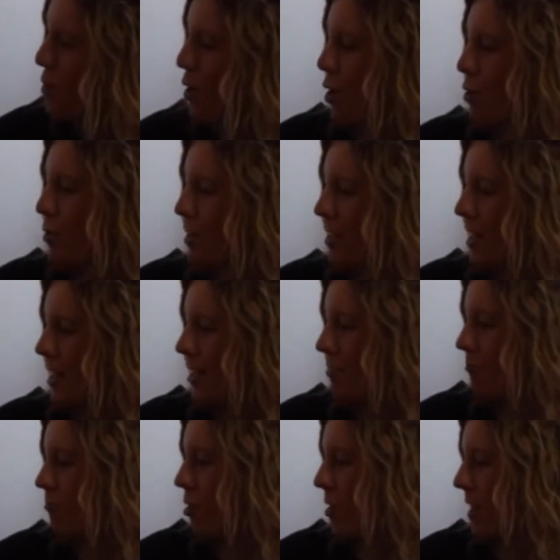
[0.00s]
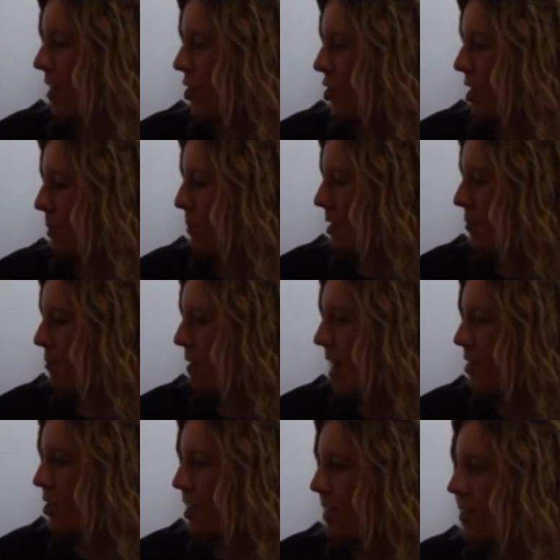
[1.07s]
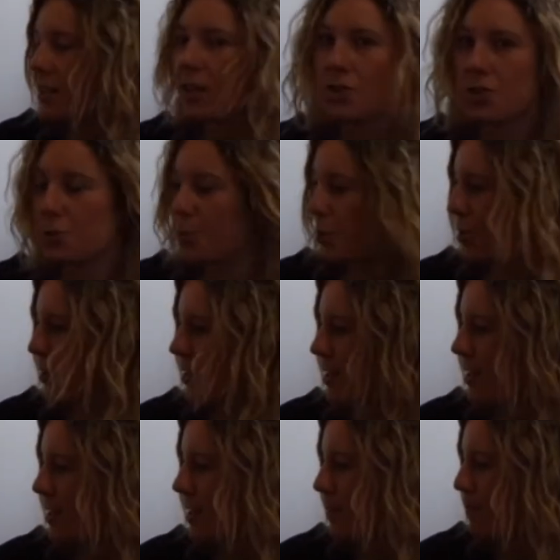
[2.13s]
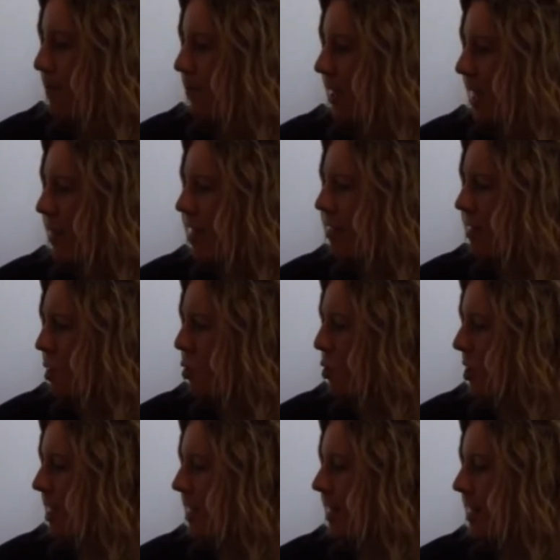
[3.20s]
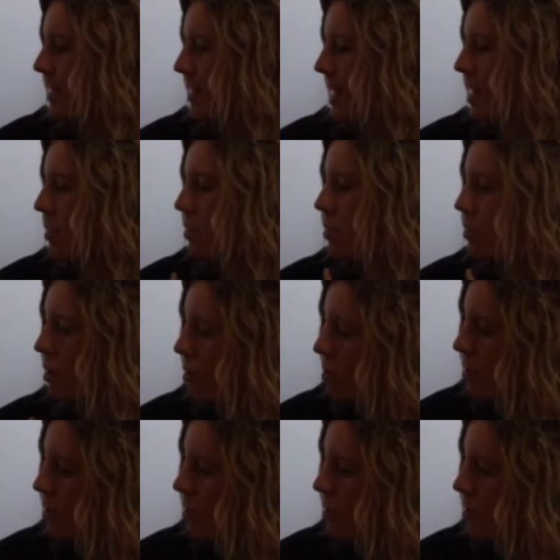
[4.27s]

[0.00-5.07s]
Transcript: goes to his rocket ship to fetch his lunchbox. This usually contains 2